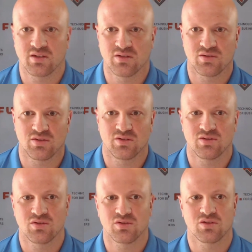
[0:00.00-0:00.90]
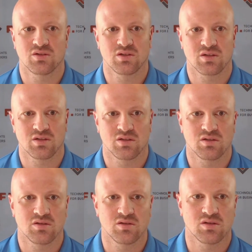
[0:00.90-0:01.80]

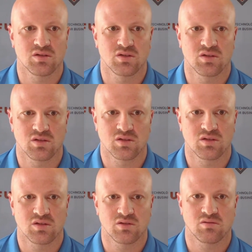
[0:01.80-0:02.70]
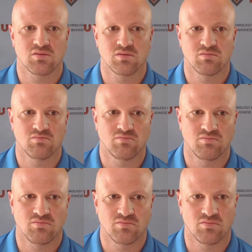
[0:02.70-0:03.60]

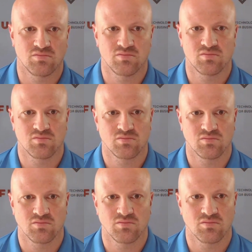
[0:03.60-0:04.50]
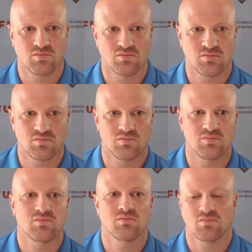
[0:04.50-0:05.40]

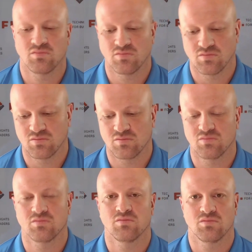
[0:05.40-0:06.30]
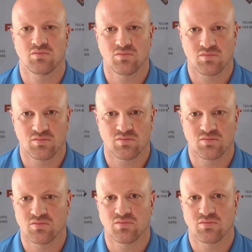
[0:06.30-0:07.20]

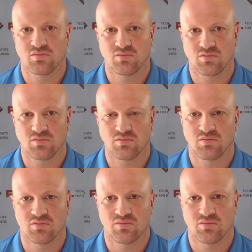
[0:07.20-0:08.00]
No words are spoken by the person on screen.